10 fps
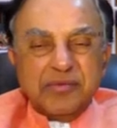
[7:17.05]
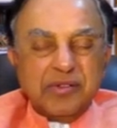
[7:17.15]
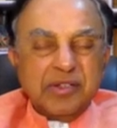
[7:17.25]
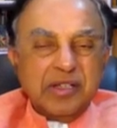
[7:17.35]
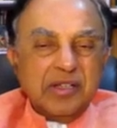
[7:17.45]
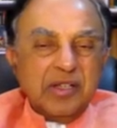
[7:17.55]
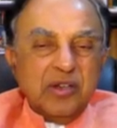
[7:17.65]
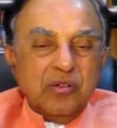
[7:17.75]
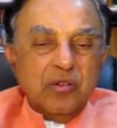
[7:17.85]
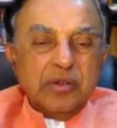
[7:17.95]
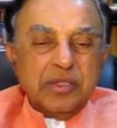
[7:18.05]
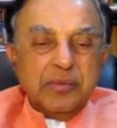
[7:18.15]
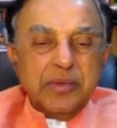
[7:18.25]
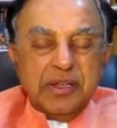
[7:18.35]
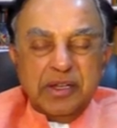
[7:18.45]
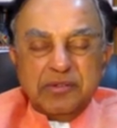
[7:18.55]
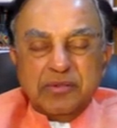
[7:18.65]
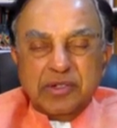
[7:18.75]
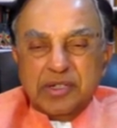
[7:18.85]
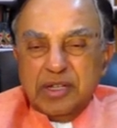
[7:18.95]
would, over the period,
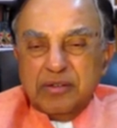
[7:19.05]
would